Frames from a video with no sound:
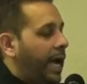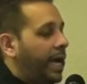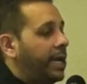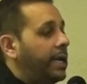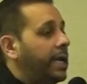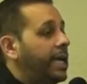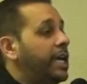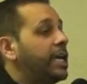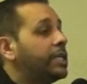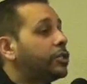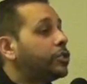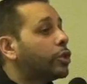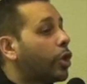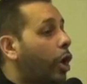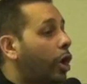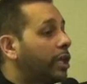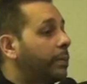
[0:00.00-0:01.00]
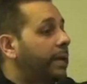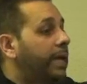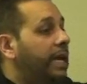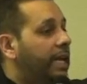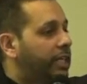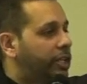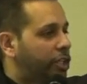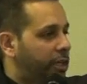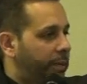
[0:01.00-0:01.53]
And he used to call them
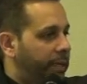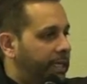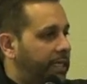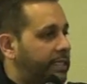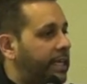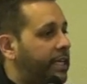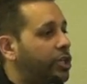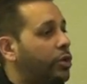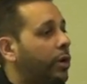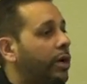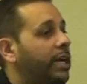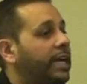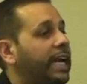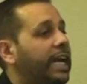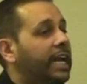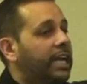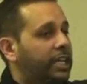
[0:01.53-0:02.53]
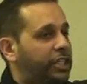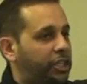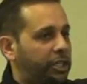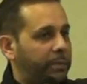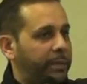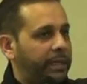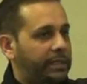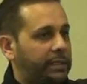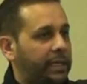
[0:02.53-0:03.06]
illegitimate. He said, you are an
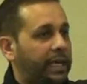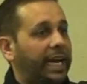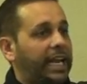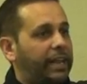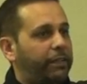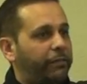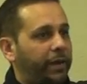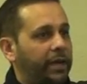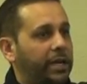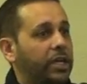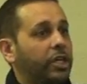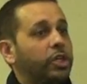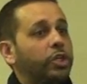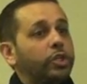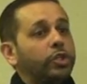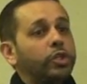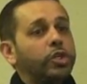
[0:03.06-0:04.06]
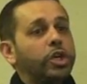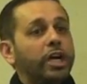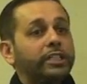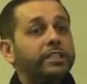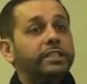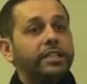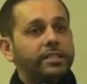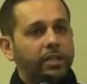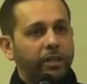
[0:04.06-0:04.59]
illegitimate Khalifa. You do
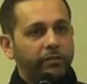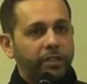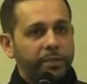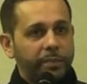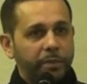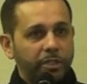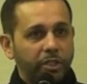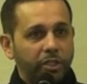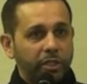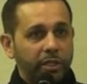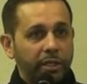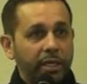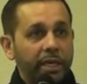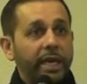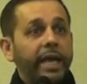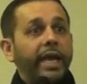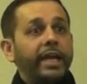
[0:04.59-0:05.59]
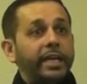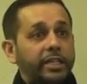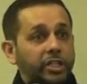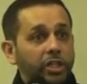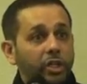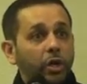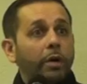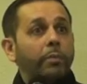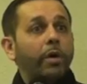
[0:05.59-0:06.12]
not deserve this position. And
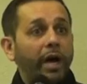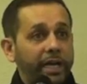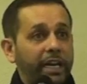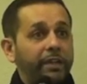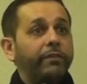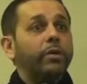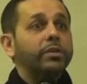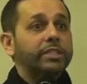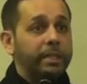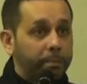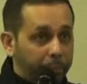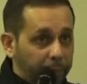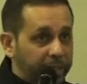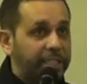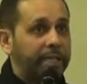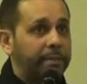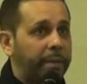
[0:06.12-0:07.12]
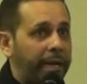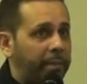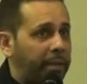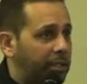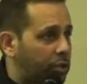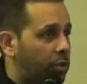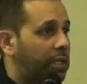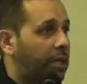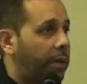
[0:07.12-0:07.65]
as you know, Abu Hanifa was imprisoned by
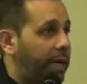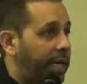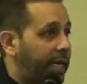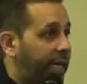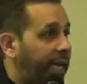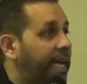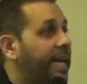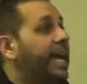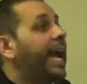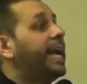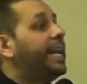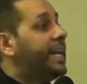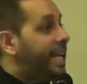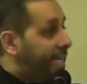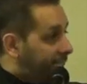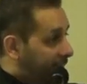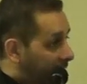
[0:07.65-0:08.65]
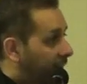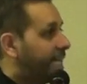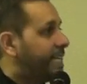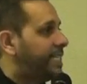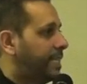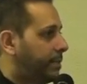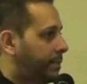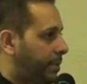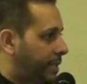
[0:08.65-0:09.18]
Mansur Dawaniqi, and he
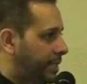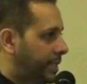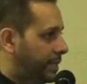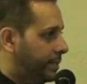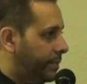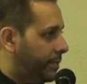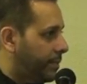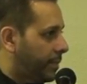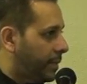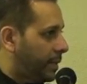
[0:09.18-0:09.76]
dies in prison.